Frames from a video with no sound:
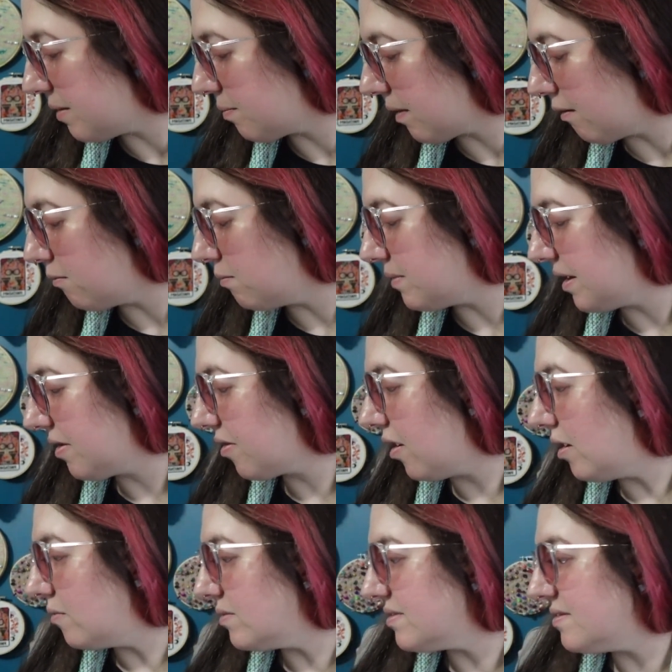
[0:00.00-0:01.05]
probably
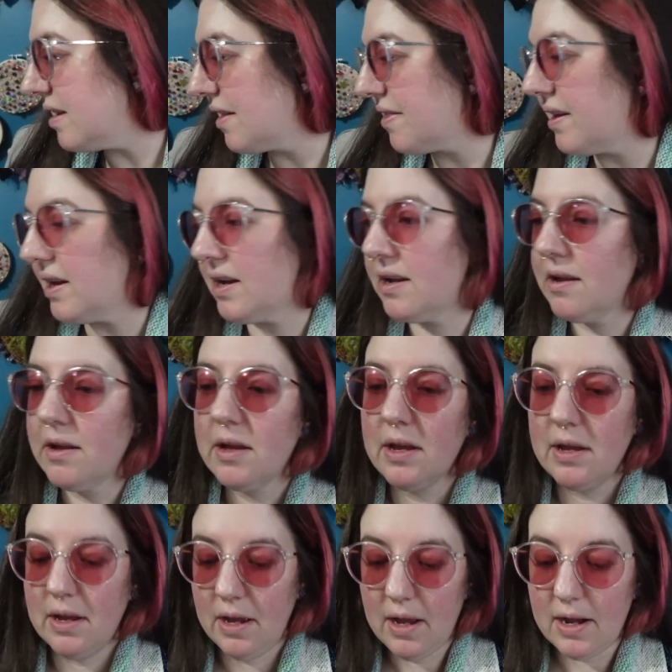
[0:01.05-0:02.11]
thought was nothing,
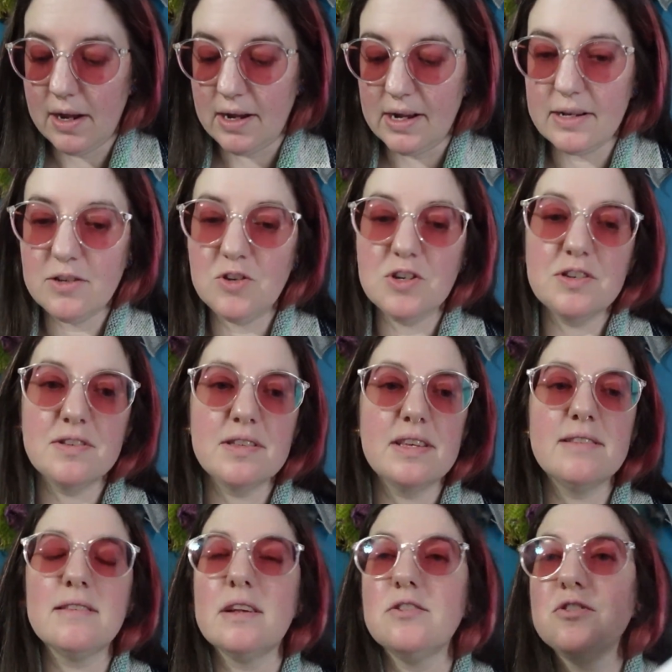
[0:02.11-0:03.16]
is just they
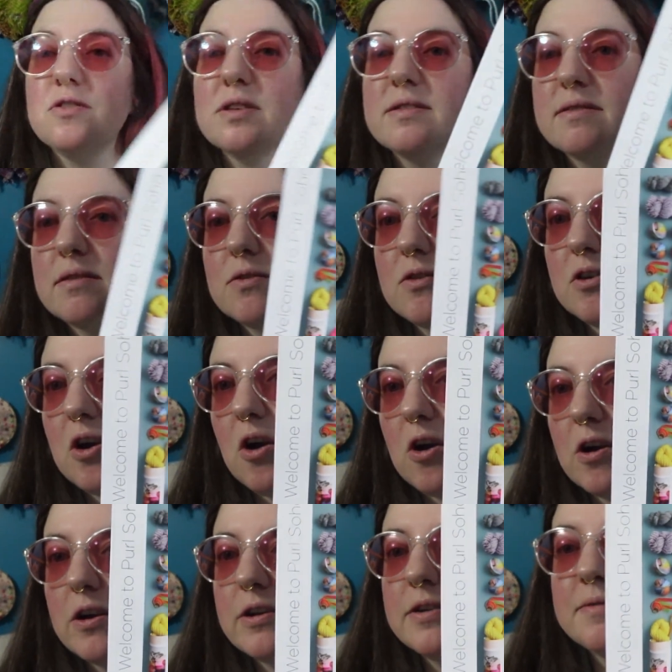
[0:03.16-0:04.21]
send you this little
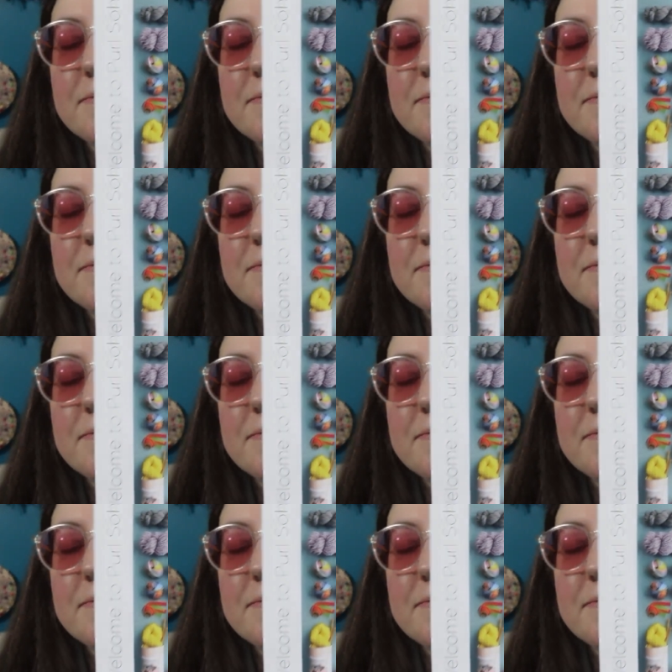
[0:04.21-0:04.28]
card.